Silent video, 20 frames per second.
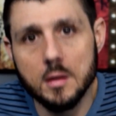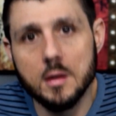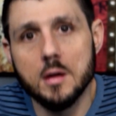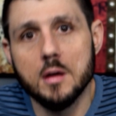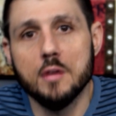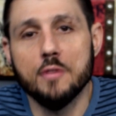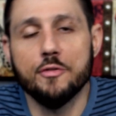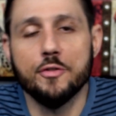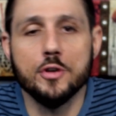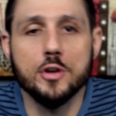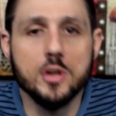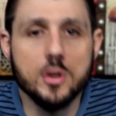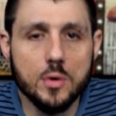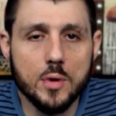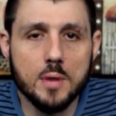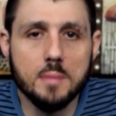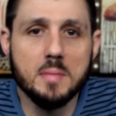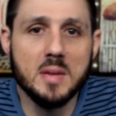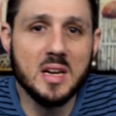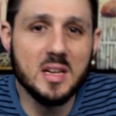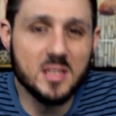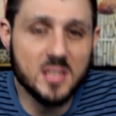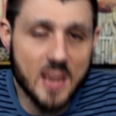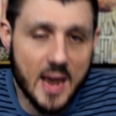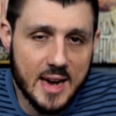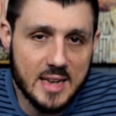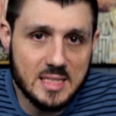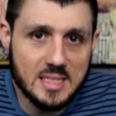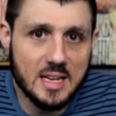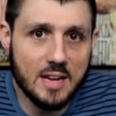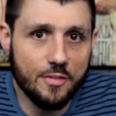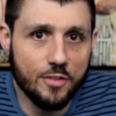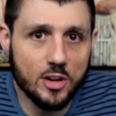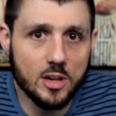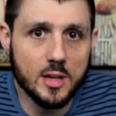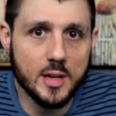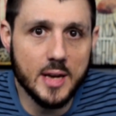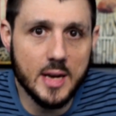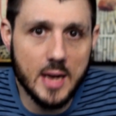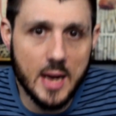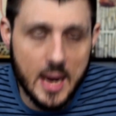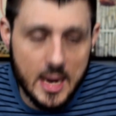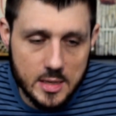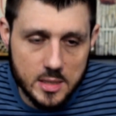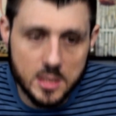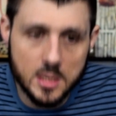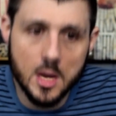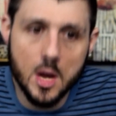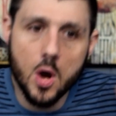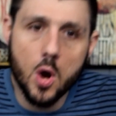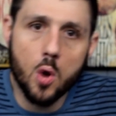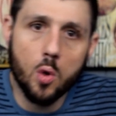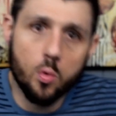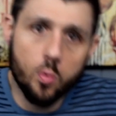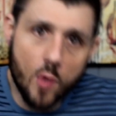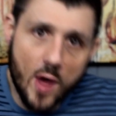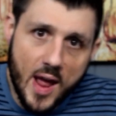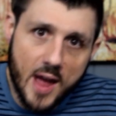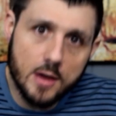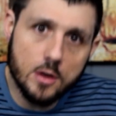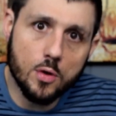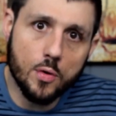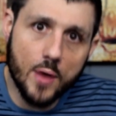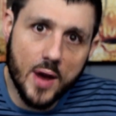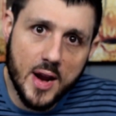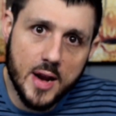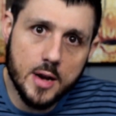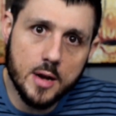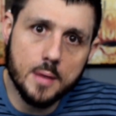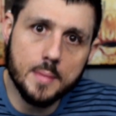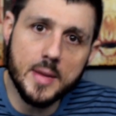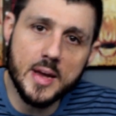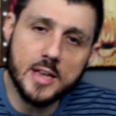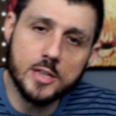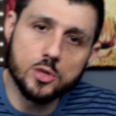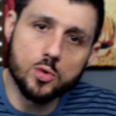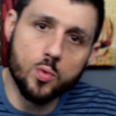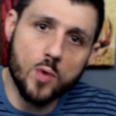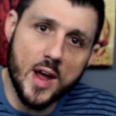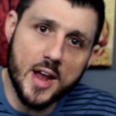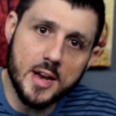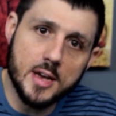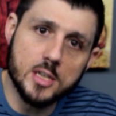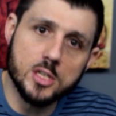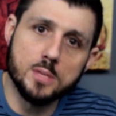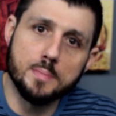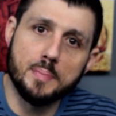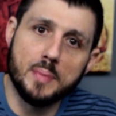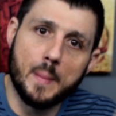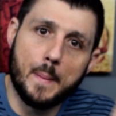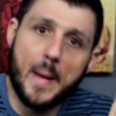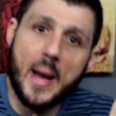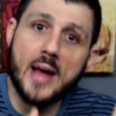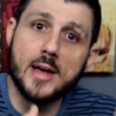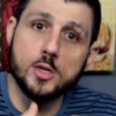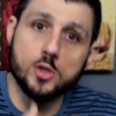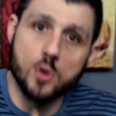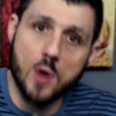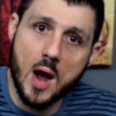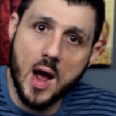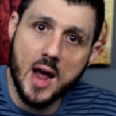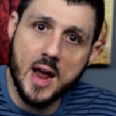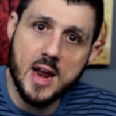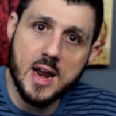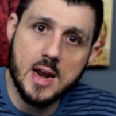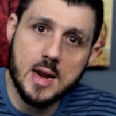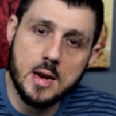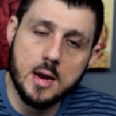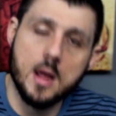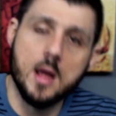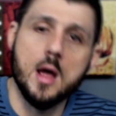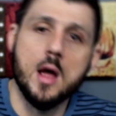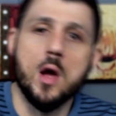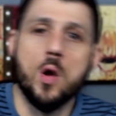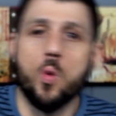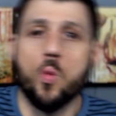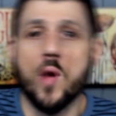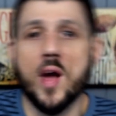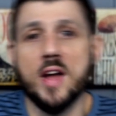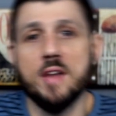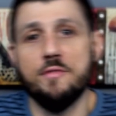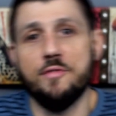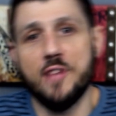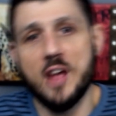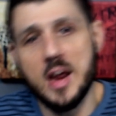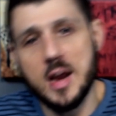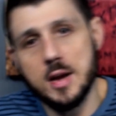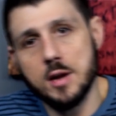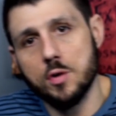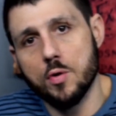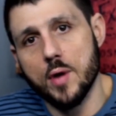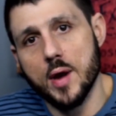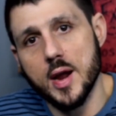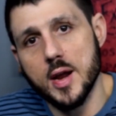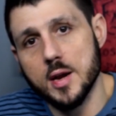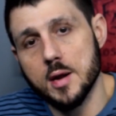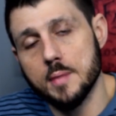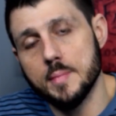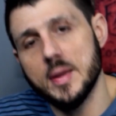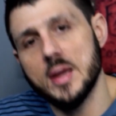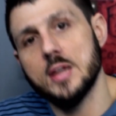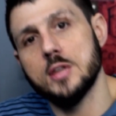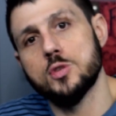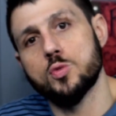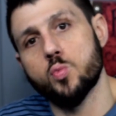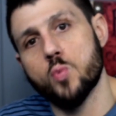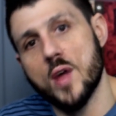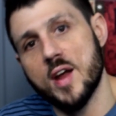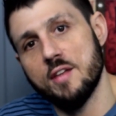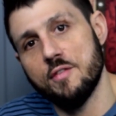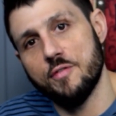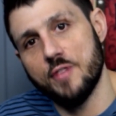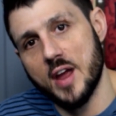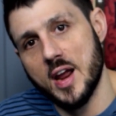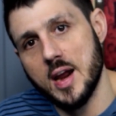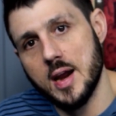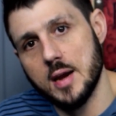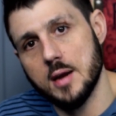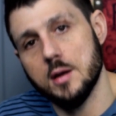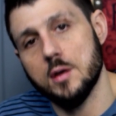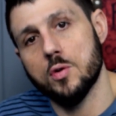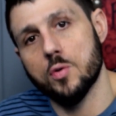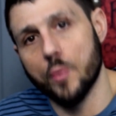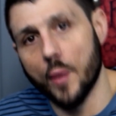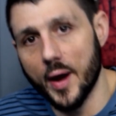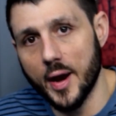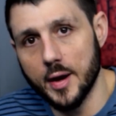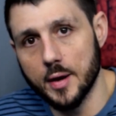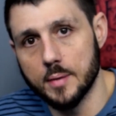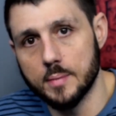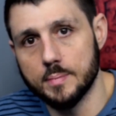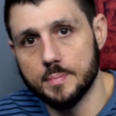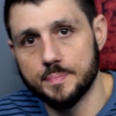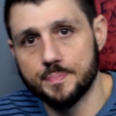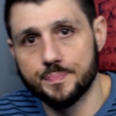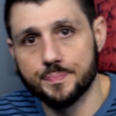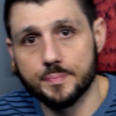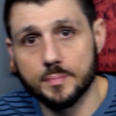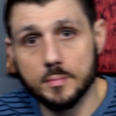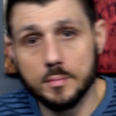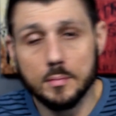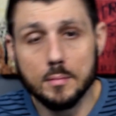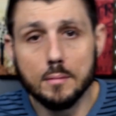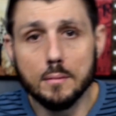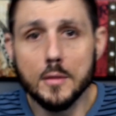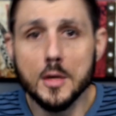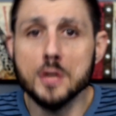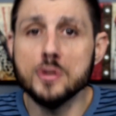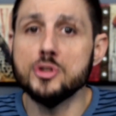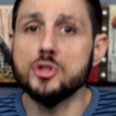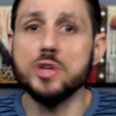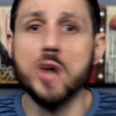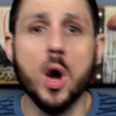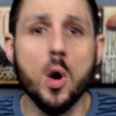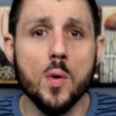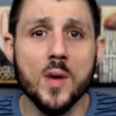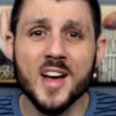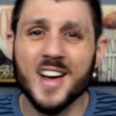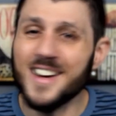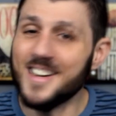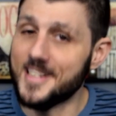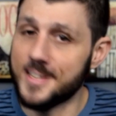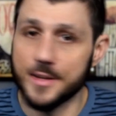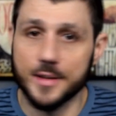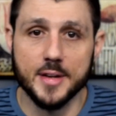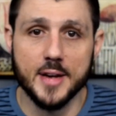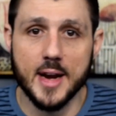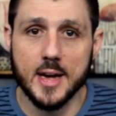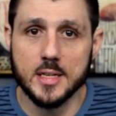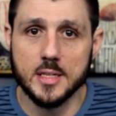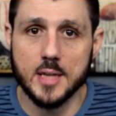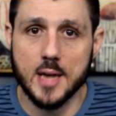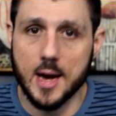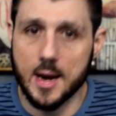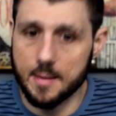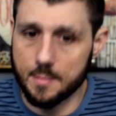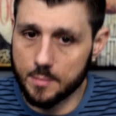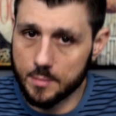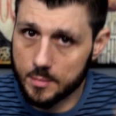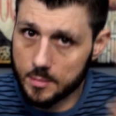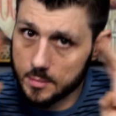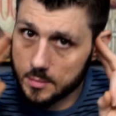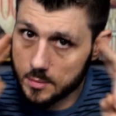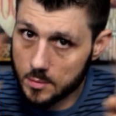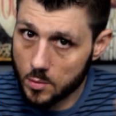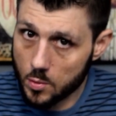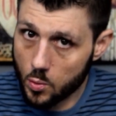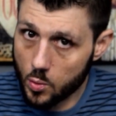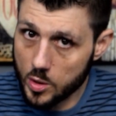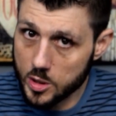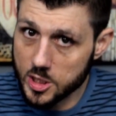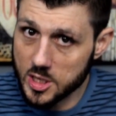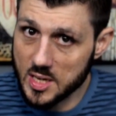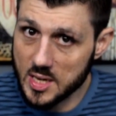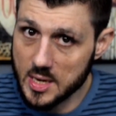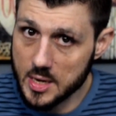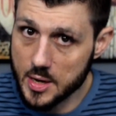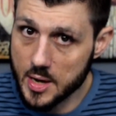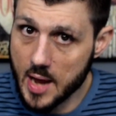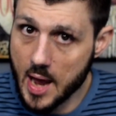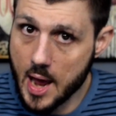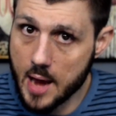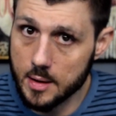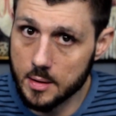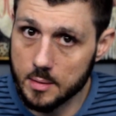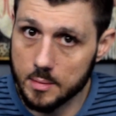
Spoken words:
for you and me, scientifically, it's red kratom is reddish by drying. Red vein kratom is red vein kratom. So, until the next time, we'll see you again.